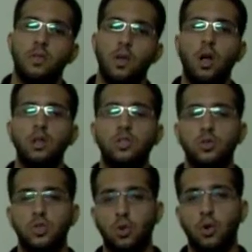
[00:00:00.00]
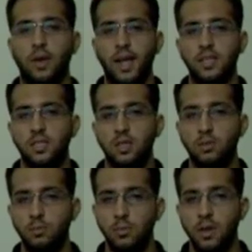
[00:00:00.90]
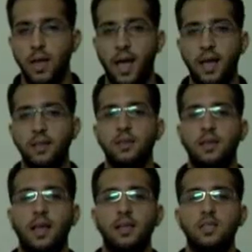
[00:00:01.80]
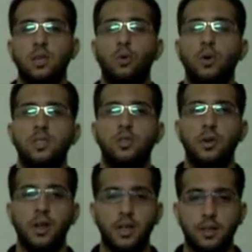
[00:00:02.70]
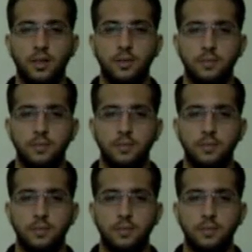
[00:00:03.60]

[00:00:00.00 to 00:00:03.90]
They also store calcium and calciquestrine.